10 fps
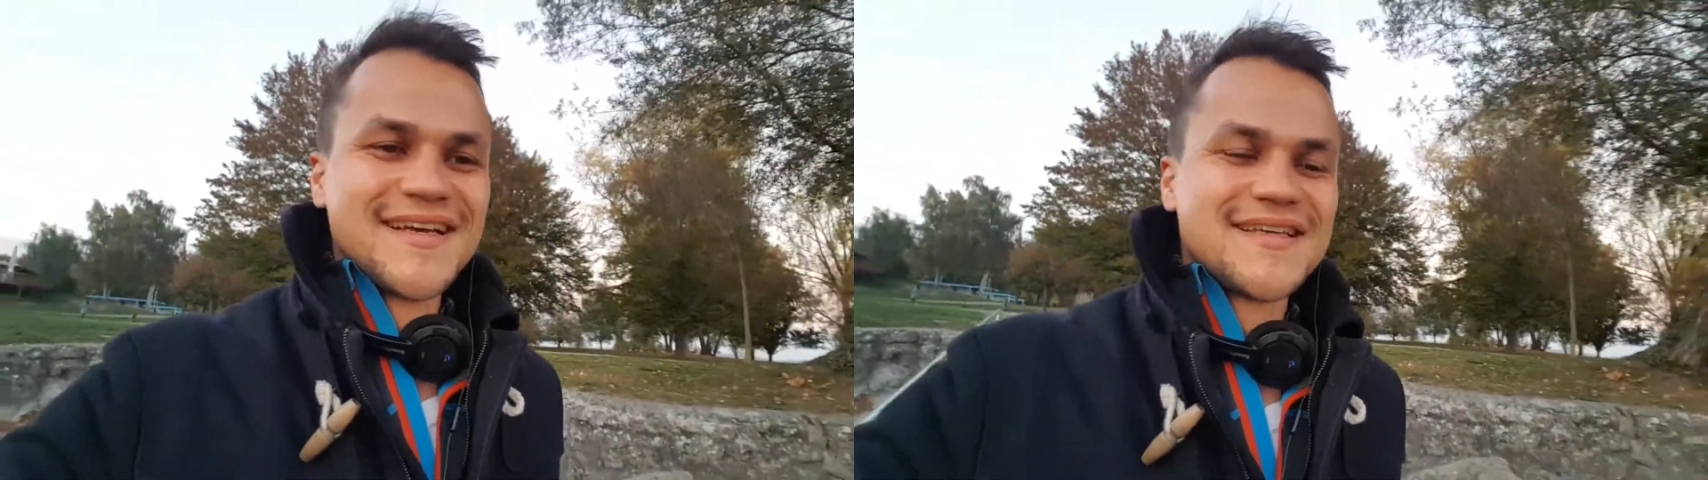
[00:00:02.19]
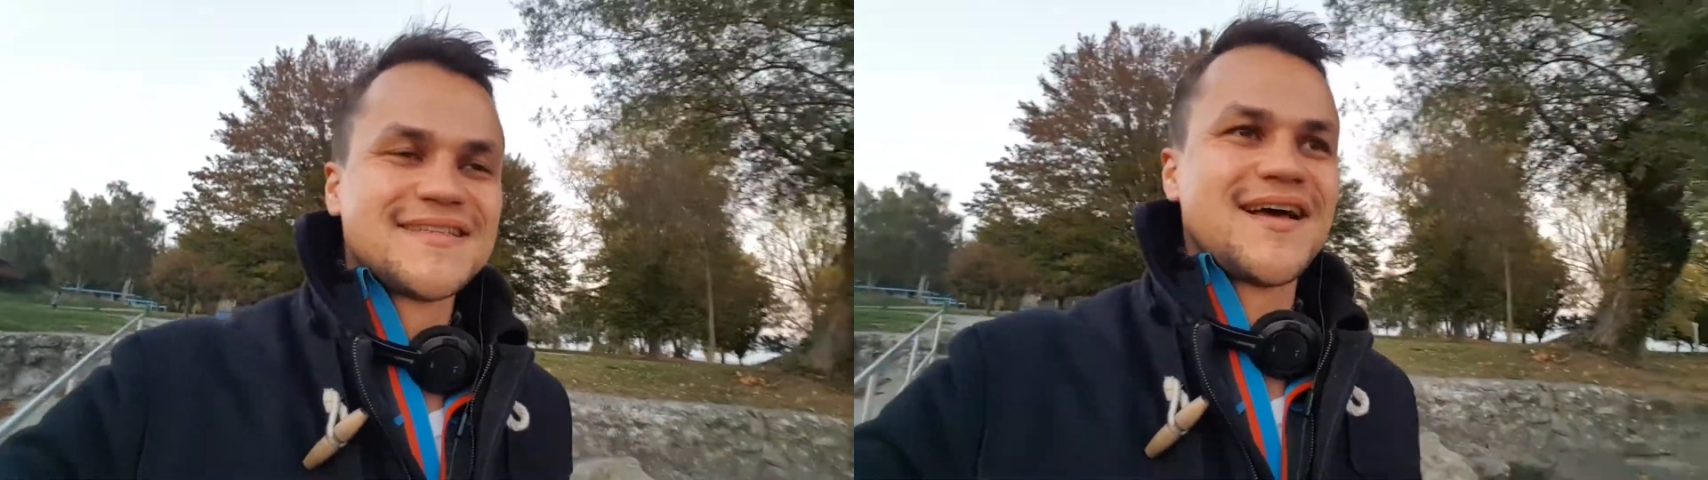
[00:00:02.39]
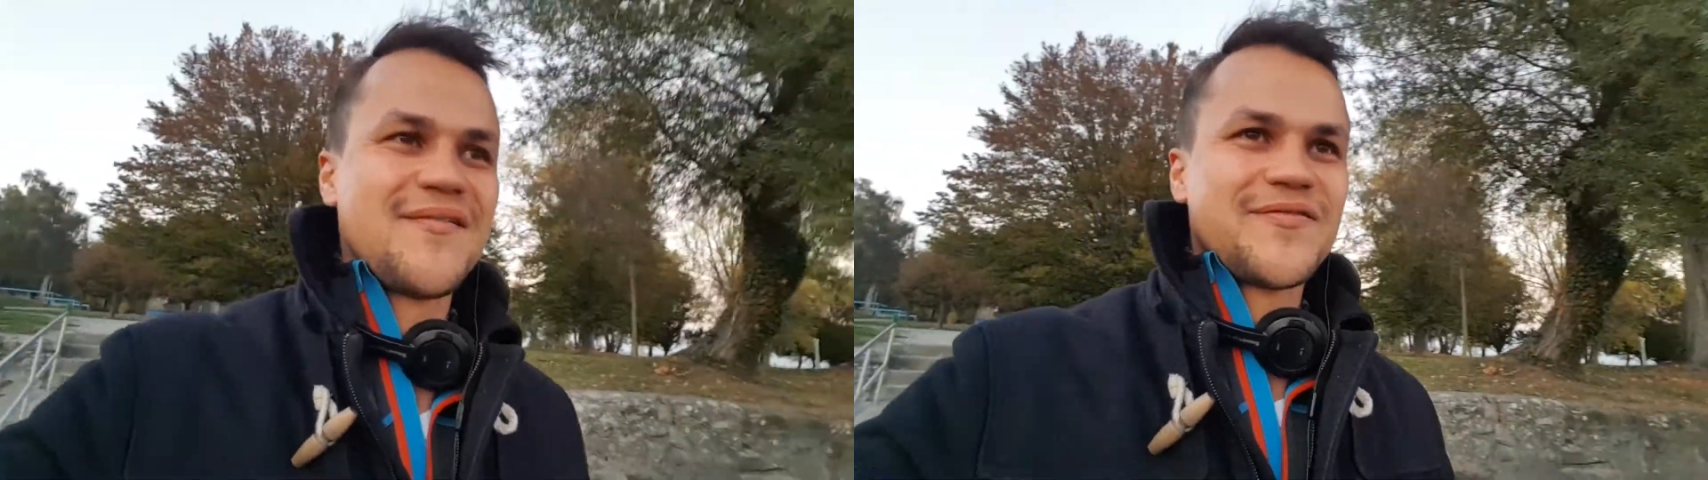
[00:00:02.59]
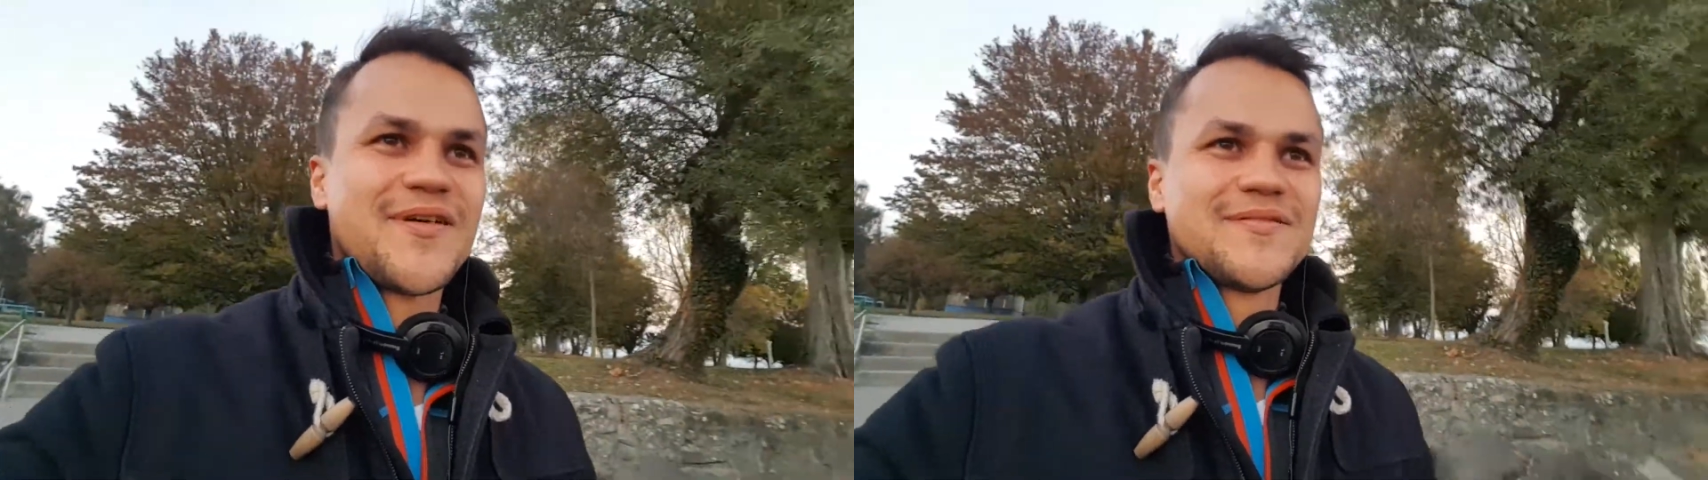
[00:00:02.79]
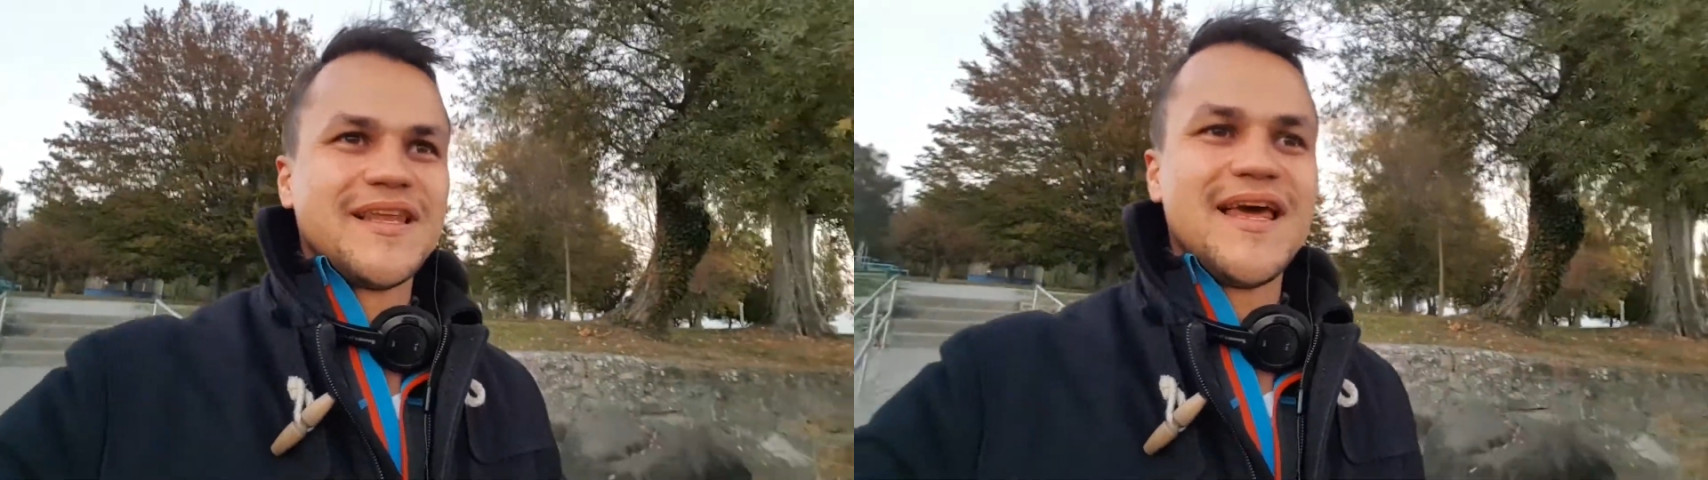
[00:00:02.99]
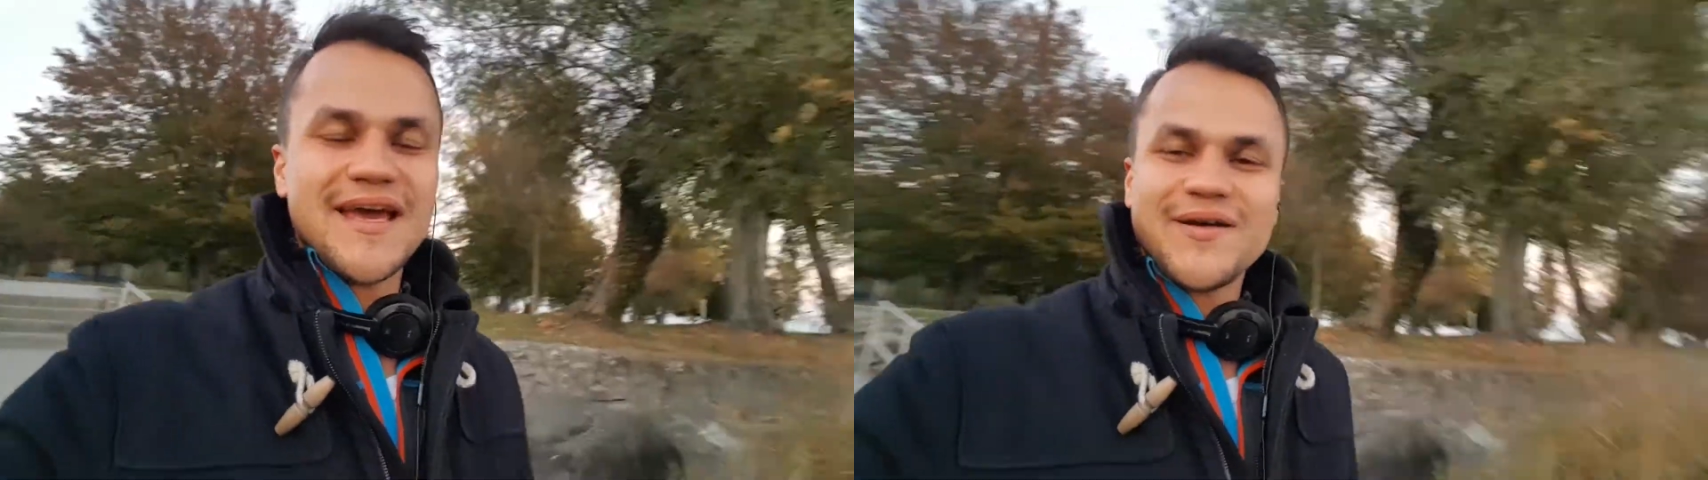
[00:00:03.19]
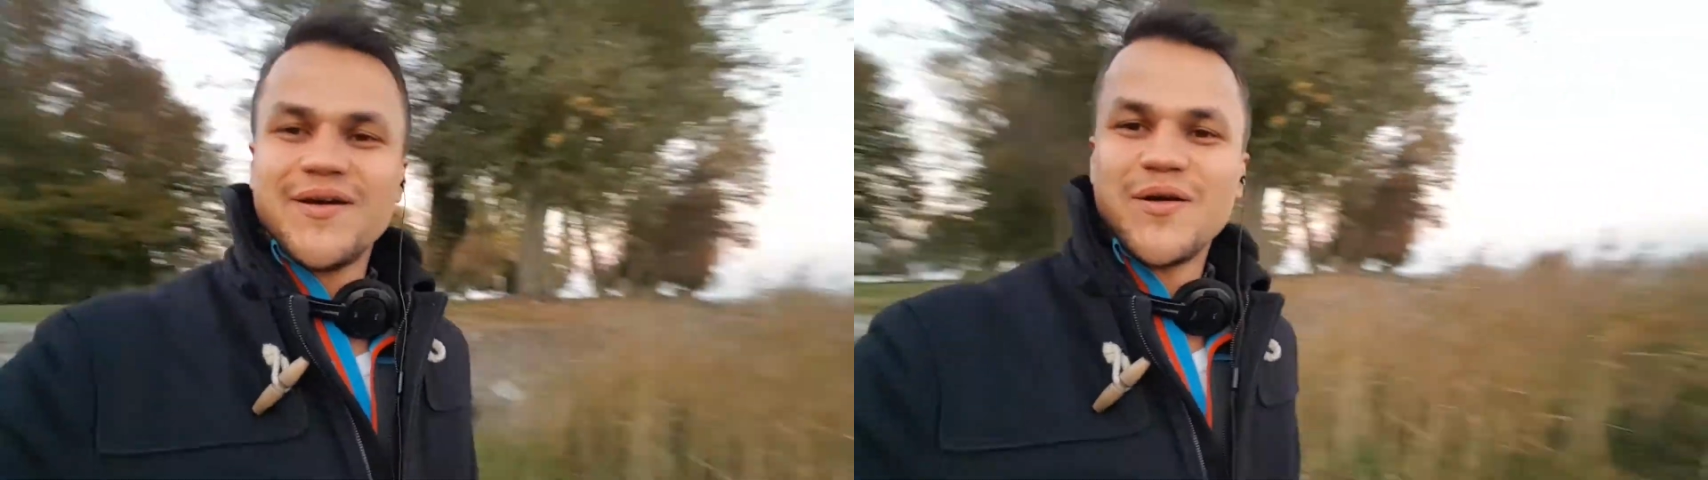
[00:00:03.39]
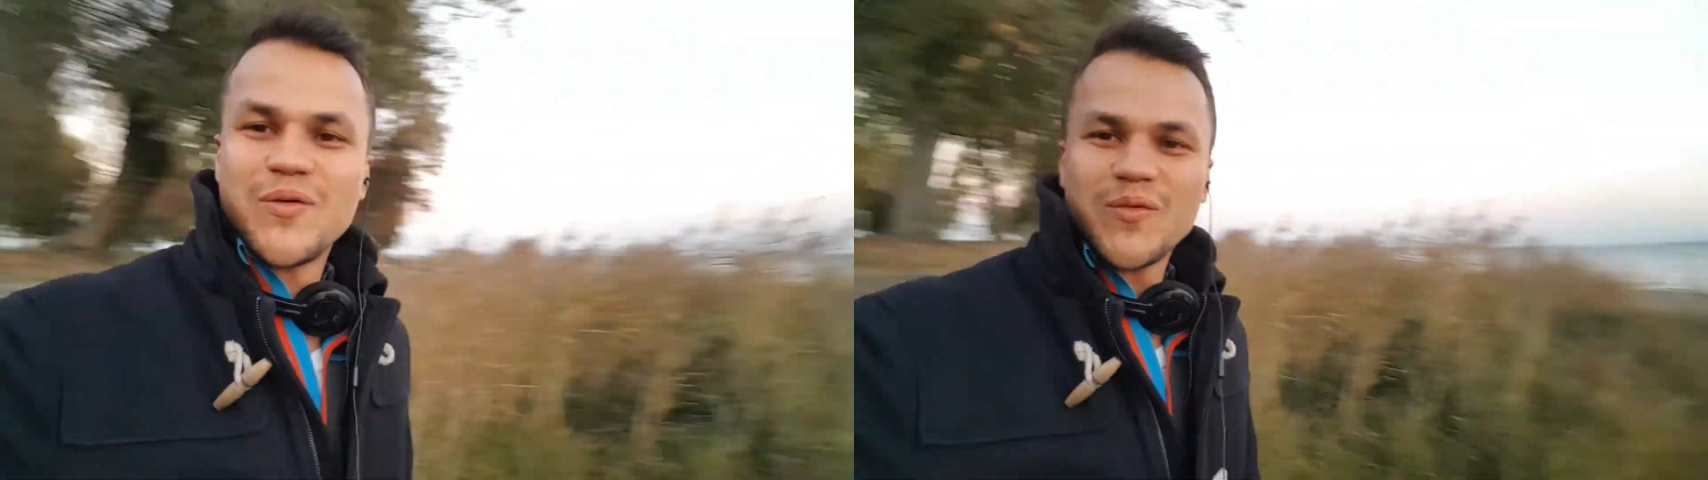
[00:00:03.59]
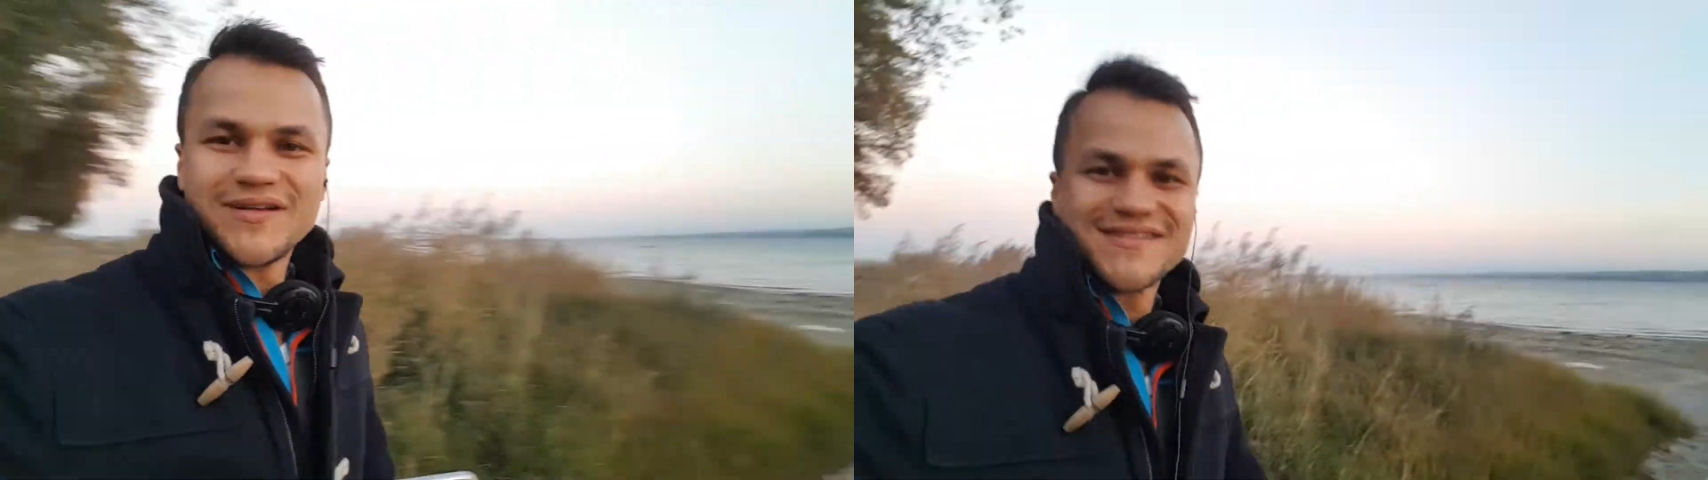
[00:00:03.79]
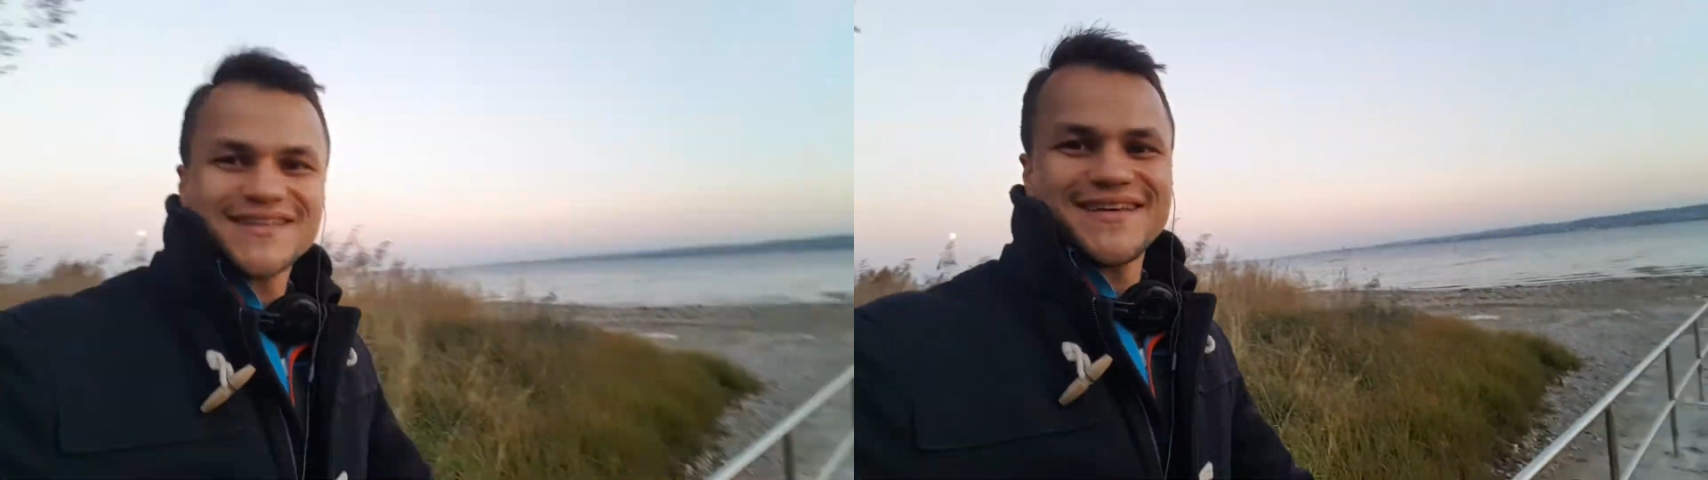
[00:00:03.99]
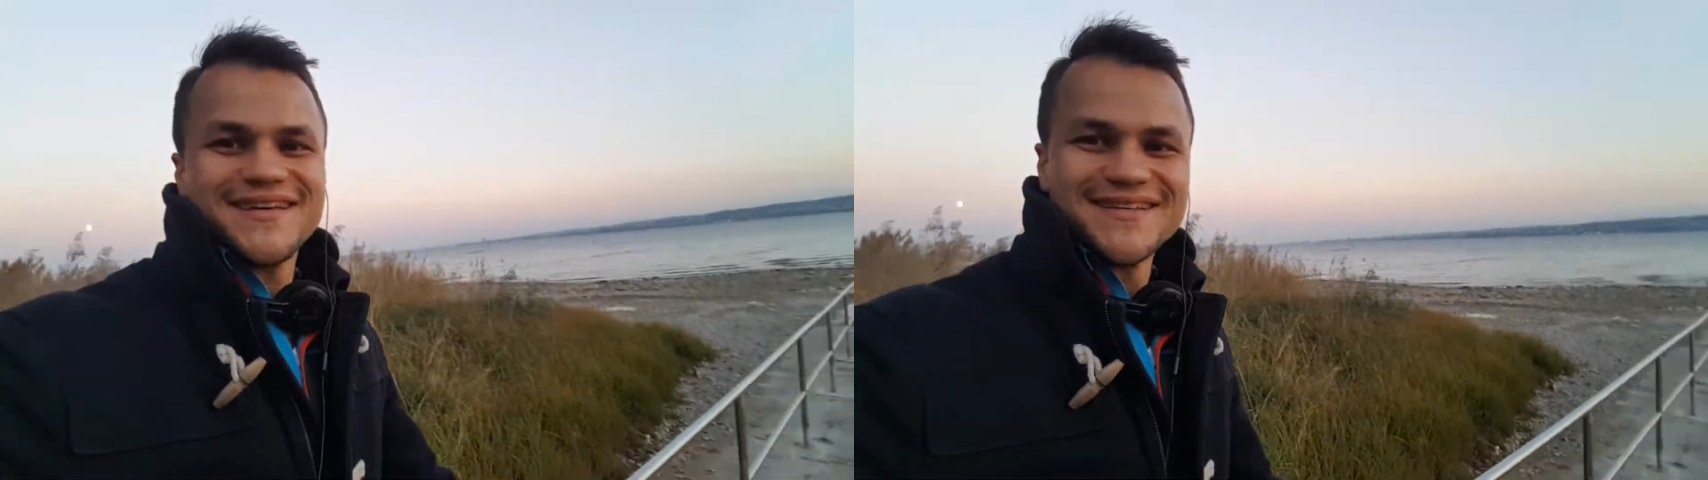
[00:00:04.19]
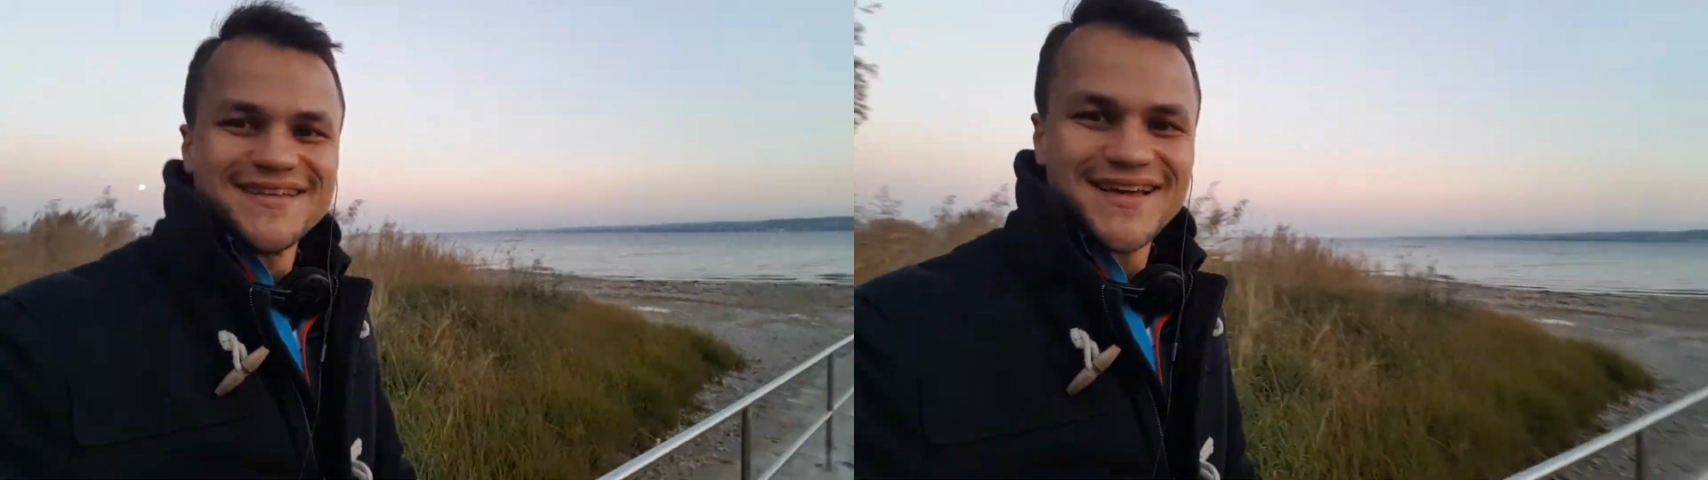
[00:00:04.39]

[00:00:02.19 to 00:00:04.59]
So I'm from the lake once again,